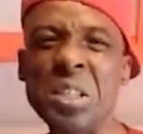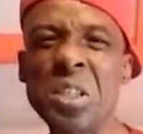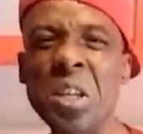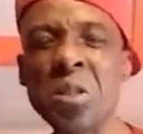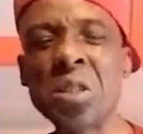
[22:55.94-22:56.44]

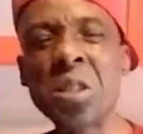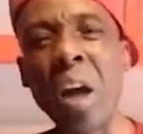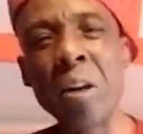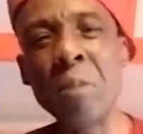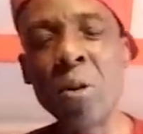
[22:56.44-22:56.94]
Jingles
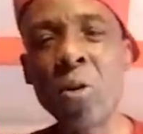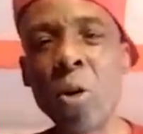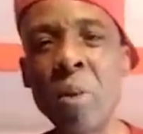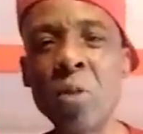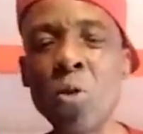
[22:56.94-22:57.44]
carry the money
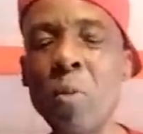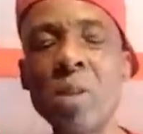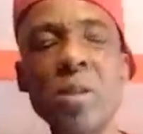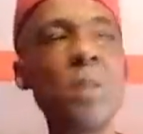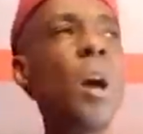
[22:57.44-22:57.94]
come in the room
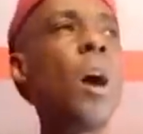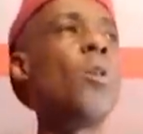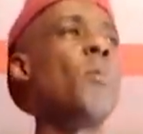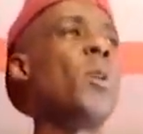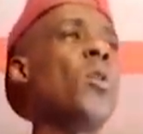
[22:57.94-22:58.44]
and say,
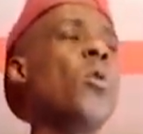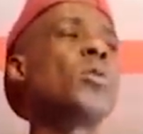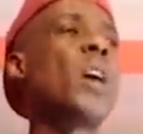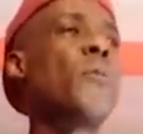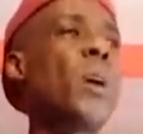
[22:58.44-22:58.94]
yo, me
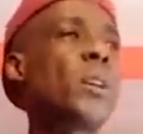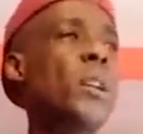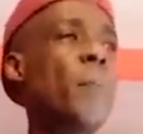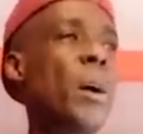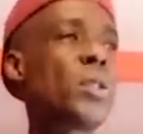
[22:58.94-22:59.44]
lose half a
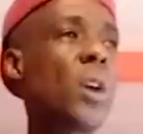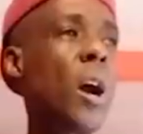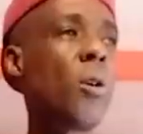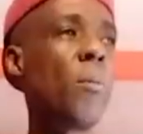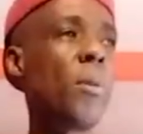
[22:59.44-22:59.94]

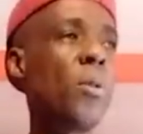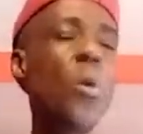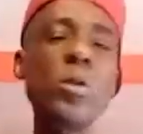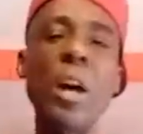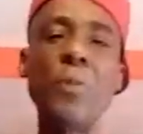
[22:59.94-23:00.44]
manjara, me
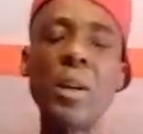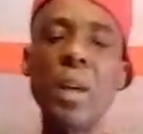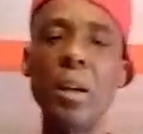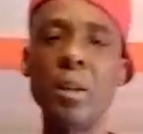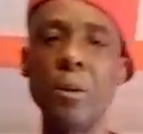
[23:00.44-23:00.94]
lose half a
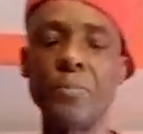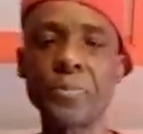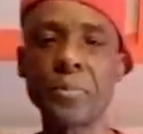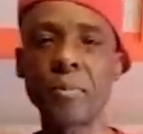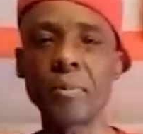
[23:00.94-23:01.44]
cat them.
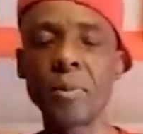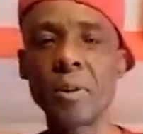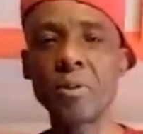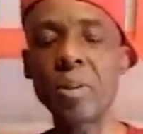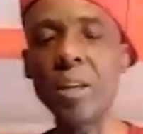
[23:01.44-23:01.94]

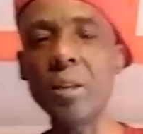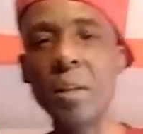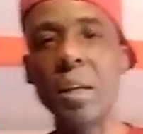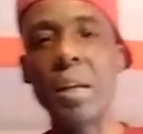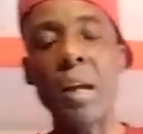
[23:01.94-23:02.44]

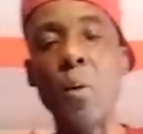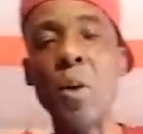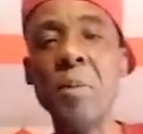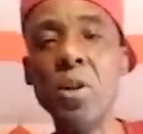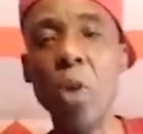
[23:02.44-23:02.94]
See? Cause
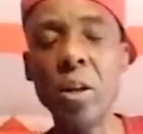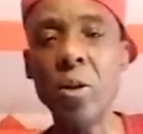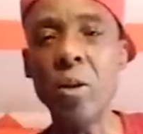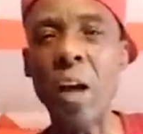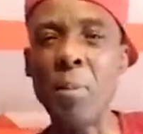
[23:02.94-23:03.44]
when me done, you
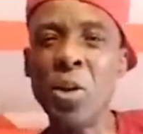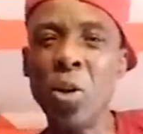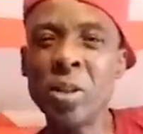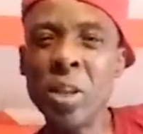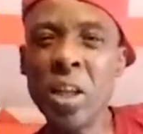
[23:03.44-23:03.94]
know, I me
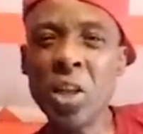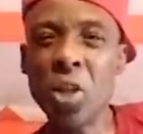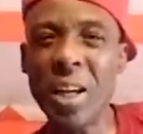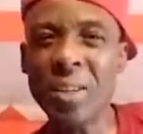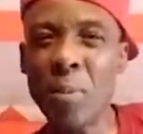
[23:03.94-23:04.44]
done
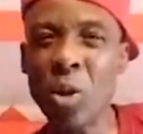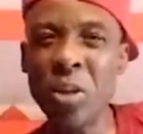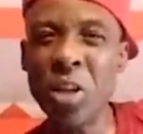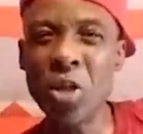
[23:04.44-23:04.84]
DJ that time, I done